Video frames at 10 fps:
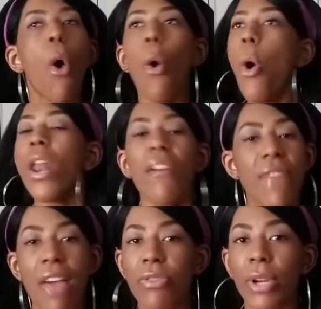all of
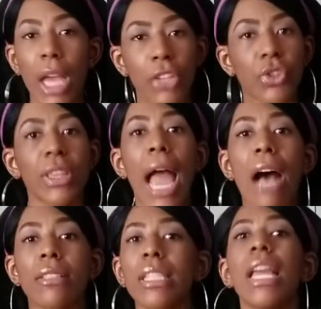that
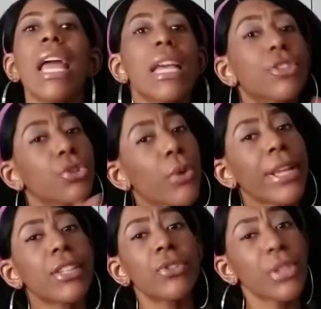300,000. It's great
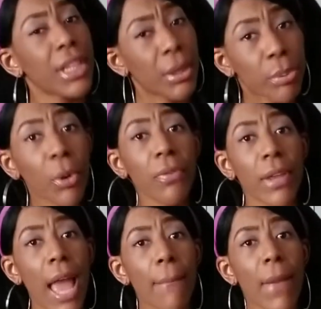that you could get approved for
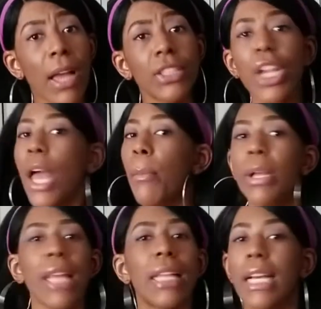that much, but
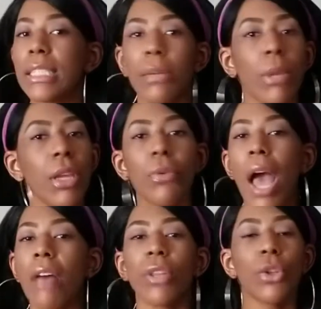that doesn't mean you
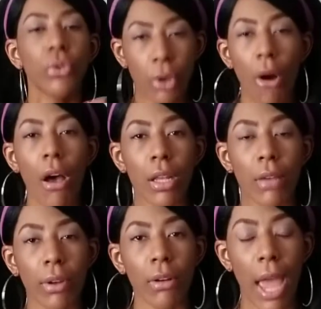have to use all of
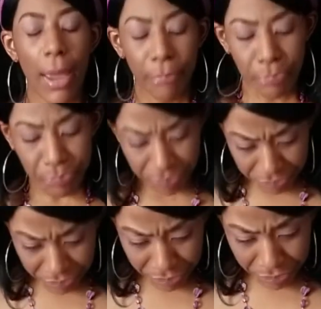it, okay?
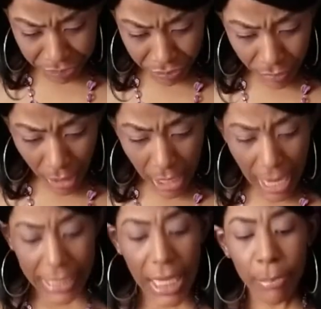
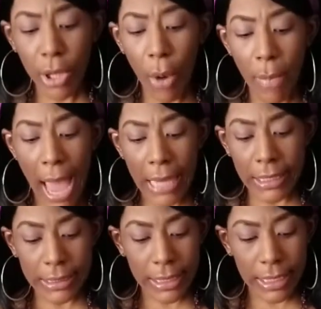And keep low
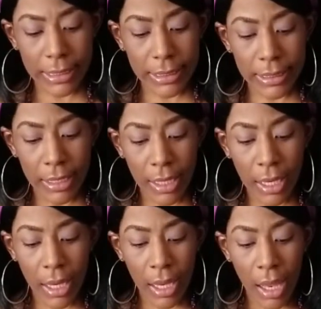balances
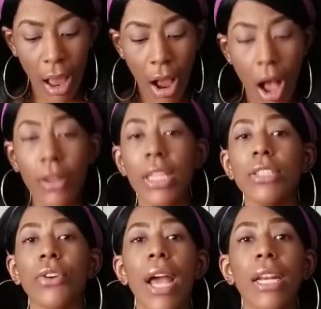on these
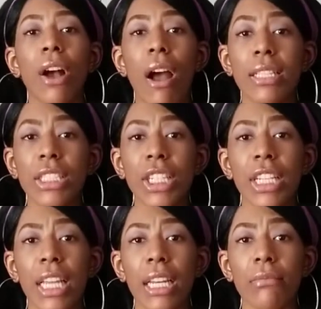credit cards that you're
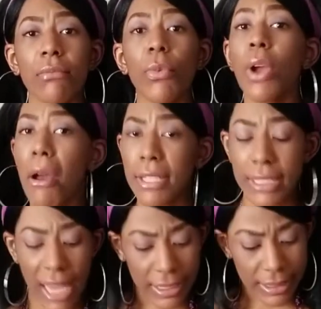getting. We already
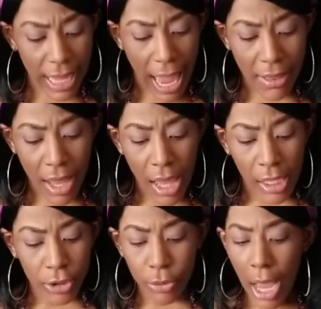discussed that.
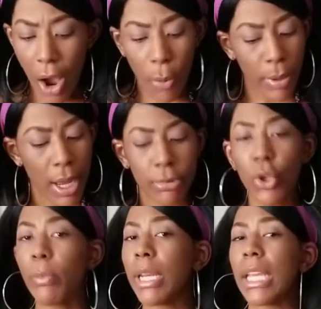Do not open up
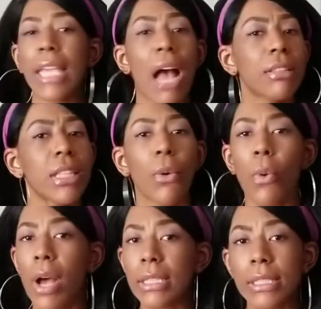too many accounts at
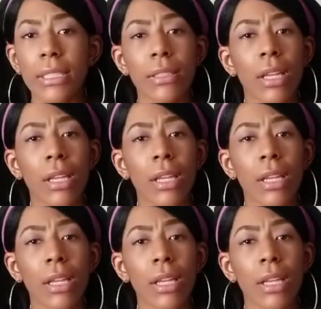once.